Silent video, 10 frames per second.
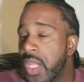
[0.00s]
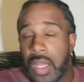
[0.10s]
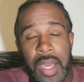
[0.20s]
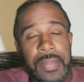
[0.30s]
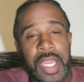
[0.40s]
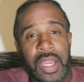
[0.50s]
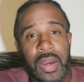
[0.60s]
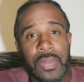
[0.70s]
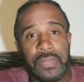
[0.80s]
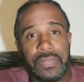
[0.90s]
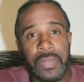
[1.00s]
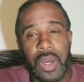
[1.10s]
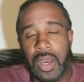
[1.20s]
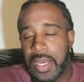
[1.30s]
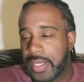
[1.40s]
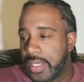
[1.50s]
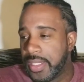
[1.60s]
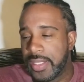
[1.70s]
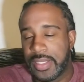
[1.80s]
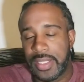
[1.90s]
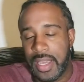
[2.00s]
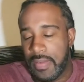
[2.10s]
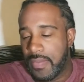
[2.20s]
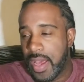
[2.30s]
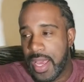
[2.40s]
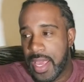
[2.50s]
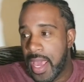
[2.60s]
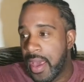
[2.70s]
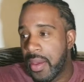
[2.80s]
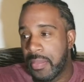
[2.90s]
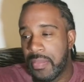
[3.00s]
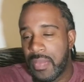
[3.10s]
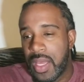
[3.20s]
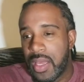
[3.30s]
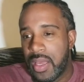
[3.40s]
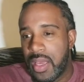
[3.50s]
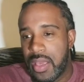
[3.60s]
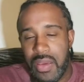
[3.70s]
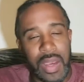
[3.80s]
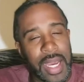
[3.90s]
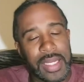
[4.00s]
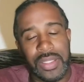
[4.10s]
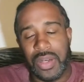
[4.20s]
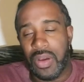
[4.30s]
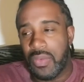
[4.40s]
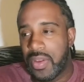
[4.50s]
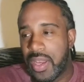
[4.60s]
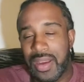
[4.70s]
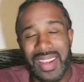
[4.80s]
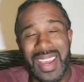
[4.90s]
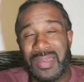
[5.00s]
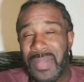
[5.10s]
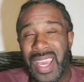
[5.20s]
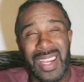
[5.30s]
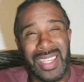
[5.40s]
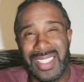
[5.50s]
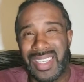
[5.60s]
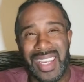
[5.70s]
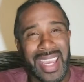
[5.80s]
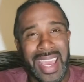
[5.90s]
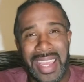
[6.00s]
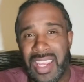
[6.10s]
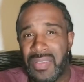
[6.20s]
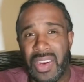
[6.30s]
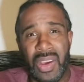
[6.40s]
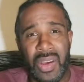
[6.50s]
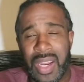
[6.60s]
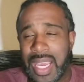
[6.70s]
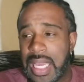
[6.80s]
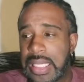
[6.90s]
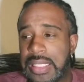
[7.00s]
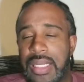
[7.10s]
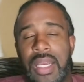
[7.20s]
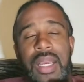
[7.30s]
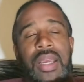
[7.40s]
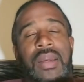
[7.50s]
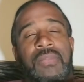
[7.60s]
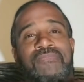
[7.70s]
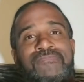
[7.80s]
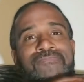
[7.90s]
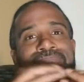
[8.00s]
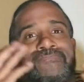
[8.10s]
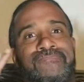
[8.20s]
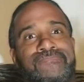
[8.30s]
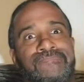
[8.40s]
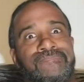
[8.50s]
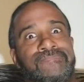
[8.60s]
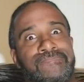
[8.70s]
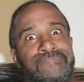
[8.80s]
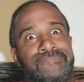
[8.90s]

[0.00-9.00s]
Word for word: Let me know. All right, because if I am, and you guys are over there like, man, this nigga ain't even all that. Huh.